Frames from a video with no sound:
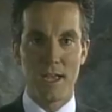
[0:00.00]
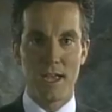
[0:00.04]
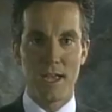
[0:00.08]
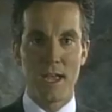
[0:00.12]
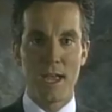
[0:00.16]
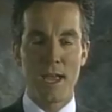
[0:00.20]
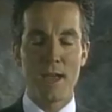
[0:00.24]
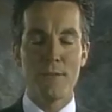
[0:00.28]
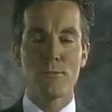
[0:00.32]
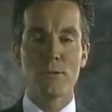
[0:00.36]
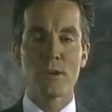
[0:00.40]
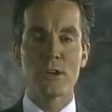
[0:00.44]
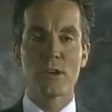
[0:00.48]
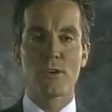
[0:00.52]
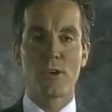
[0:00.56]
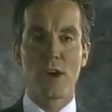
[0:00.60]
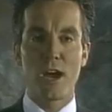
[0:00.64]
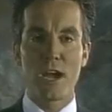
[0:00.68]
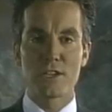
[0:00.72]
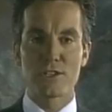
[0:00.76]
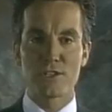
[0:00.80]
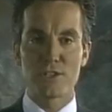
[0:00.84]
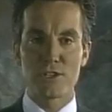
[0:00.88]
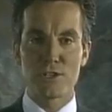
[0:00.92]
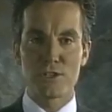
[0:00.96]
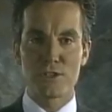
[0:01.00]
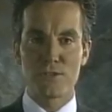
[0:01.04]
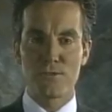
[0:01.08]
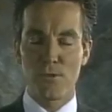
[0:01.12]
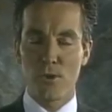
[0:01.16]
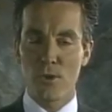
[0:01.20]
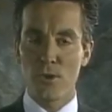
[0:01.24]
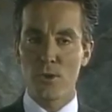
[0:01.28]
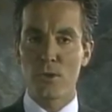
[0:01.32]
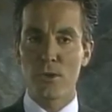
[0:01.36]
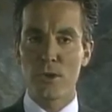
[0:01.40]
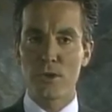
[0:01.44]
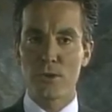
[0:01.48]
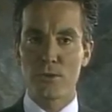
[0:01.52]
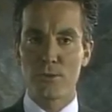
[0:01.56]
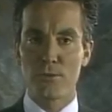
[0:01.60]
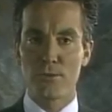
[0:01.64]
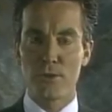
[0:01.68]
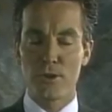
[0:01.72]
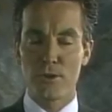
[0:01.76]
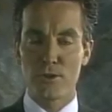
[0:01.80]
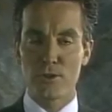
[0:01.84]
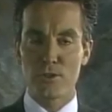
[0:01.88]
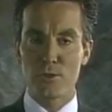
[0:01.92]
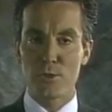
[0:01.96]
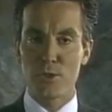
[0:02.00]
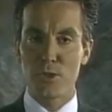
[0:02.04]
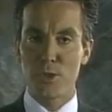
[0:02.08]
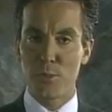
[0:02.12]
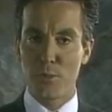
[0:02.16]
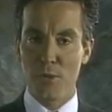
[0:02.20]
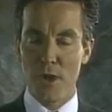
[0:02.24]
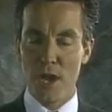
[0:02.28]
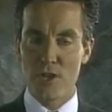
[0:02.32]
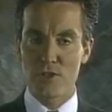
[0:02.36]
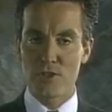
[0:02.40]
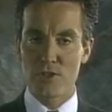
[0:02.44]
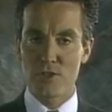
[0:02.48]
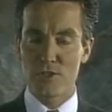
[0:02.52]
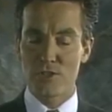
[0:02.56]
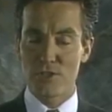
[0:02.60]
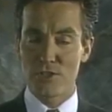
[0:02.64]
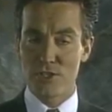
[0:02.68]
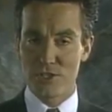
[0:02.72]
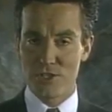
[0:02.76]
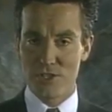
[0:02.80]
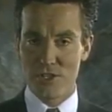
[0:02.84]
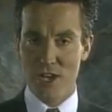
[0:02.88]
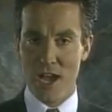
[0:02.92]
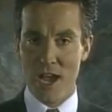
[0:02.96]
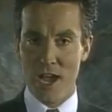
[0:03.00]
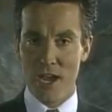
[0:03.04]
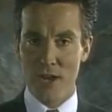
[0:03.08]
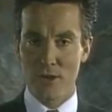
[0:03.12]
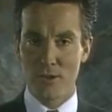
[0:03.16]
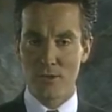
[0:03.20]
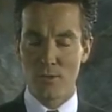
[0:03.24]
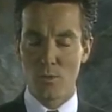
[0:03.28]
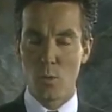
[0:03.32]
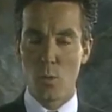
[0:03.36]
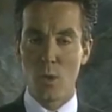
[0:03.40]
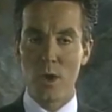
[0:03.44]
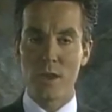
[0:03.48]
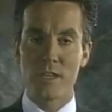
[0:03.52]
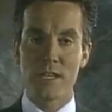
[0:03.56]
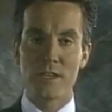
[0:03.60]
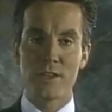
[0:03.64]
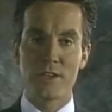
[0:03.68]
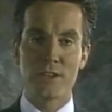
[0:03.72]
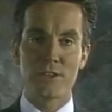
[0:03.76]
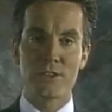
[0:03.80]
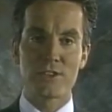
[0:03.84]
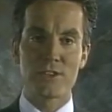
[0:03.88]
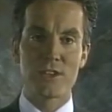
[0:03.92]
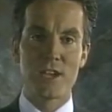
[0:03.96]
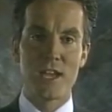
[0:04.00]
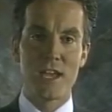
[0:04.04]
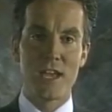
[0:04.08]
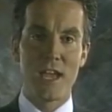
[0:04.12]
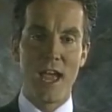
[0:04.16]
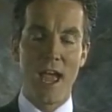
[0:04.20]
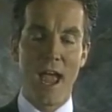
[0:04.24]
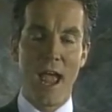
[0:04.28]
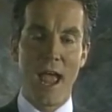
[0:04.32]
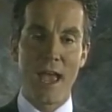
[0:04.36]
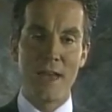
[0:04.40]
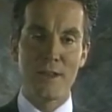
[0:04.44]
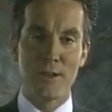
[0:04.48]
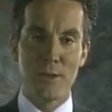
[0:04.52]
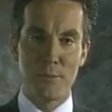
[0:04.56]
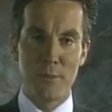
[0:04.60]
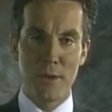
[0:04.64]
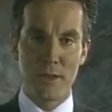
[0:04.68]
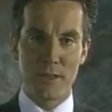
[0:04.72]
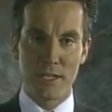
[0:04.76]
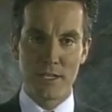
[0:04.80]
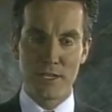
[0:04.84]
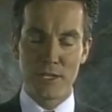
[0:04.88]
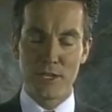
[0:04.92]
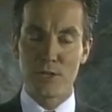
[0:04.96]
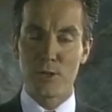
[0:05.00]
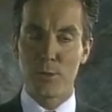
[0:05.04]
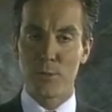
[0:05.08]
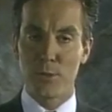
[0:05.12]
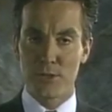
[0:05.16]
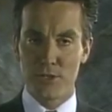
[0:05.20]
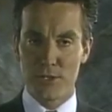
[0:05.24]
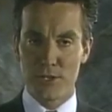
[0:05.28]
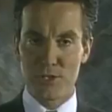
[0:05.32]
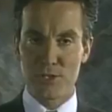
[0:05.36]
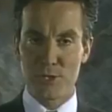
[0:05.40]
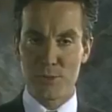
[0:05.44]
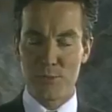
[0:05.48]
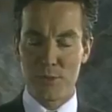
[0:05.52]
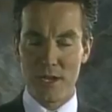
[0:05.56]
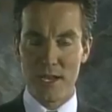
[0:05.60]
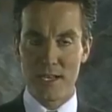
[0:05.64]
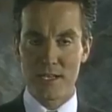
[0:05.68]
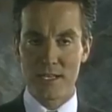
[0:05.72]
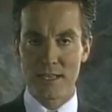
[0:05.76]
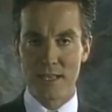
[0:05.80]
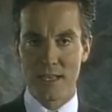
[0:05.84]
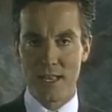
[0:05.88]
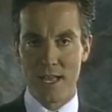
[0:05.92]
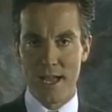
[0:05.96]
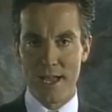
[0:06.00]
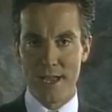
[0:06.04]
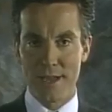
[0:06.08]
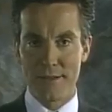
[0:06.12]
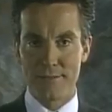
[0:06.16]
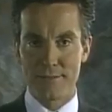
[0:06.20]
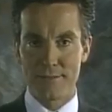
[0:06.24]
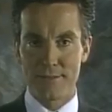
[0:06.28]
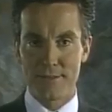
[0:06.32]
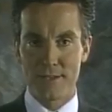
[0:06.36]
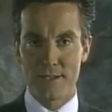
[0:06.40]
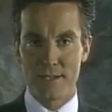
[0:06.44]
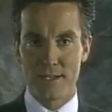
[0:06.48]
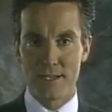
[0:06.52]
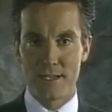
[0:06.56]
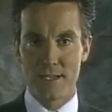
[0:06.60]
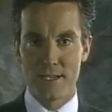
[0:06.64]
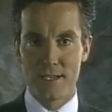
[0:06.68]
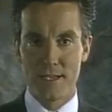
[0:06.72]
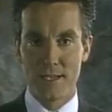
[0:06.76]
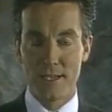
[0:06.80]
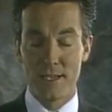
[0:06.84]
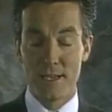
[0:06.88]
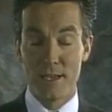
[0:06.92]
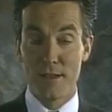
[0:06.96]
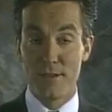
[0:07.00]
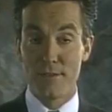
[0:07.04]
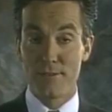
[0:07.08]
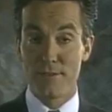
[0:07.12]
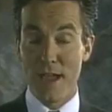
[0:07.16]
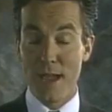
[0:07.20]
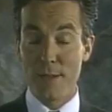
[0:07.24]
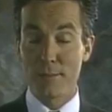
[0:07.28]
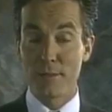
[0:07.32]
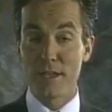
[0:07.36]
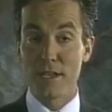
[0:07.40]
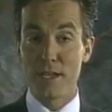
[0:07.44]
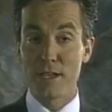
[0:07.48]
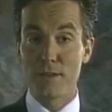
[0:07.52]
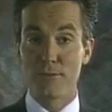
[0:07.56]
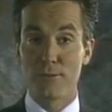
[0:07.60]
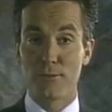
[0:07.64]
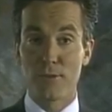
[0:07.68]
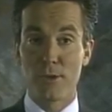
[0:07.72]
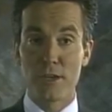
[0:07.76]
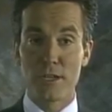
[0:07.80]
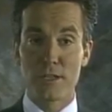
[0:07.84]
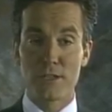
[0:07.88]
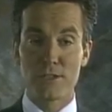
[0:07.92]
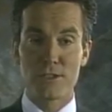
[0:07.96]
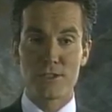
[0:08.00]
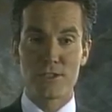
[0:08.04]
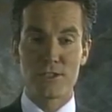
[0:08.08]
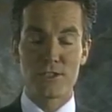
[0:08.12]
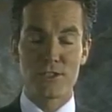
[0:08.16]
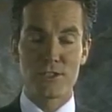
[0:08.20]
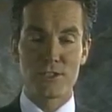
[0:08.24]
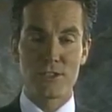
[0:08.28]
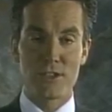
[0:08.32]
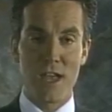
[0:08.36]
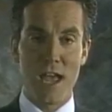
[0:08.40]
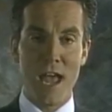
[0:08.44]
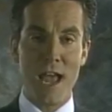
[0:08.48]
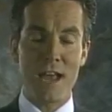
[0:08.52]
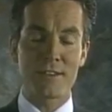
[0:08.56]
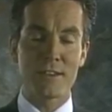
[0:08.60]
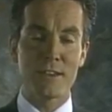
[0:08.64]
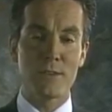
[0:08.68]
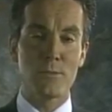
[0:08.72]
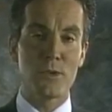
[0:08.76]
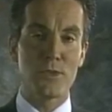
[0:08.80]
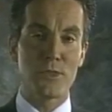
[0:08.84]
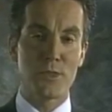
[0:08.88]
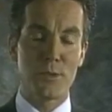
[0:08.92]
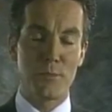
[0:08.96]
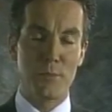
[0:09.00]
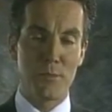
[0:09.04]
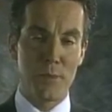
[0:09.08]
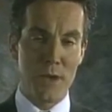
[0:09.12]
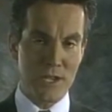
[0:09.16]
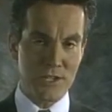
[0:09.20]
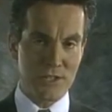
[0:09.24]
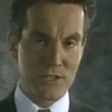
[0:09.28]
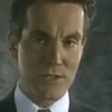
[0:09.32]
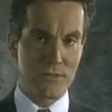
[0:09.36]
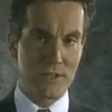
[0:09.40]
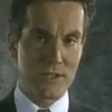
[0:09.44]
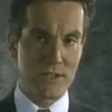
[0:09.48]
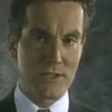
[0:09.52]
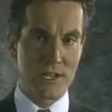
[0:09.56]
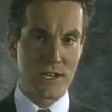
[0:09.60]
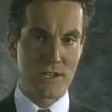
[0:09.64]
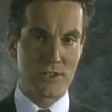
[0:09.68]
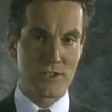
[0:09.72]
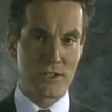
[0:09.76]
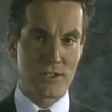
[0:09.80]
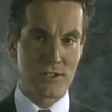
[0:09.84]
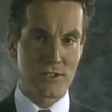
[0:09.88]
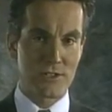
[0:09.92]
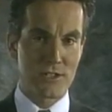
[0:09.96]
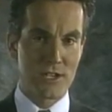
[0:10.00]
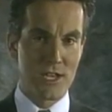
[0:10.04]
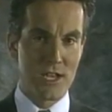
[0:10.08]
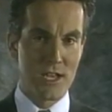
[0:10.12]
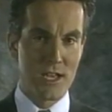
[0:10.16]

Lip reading: Every crisis further interferes with the patient's desire, willingness, and ability to participate in life. Family and friends, acting with the best of intentions,